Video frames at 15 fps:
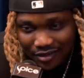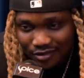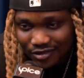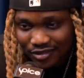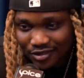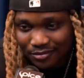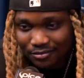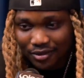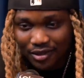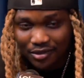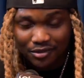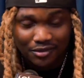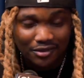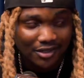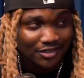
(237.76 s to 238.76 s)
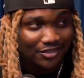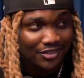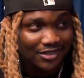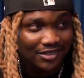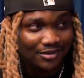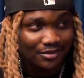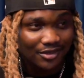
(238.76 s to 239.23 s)
that was just Bado,
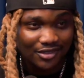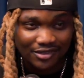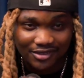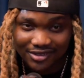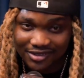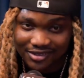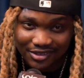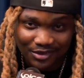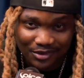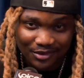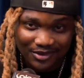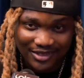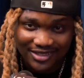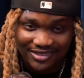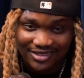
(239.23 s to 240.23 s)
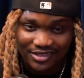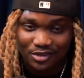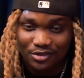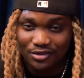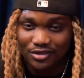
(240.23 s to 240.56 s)
actually, because, you know, you